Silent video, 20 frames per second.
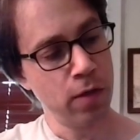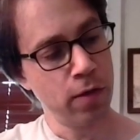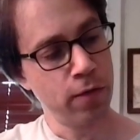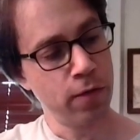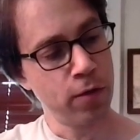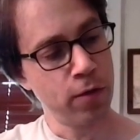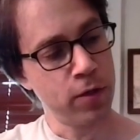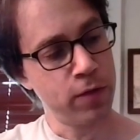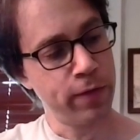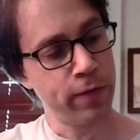
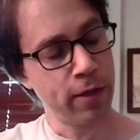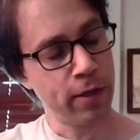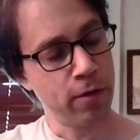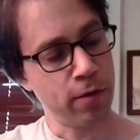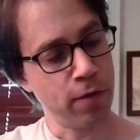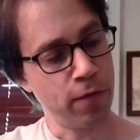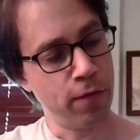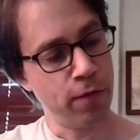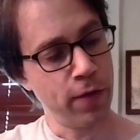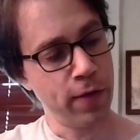first finger
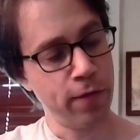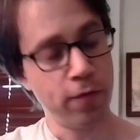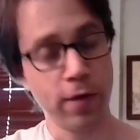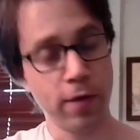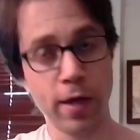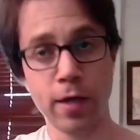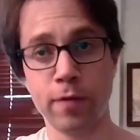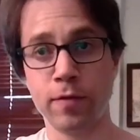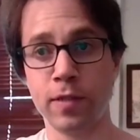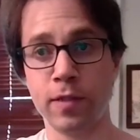on the 5th
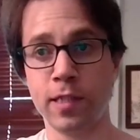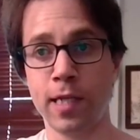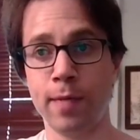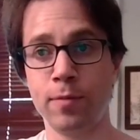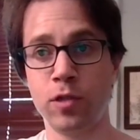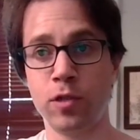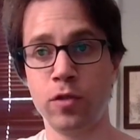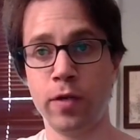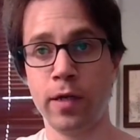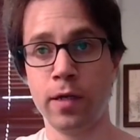fret of the
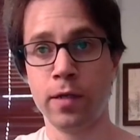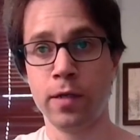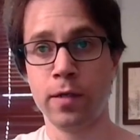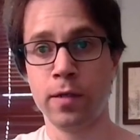same string,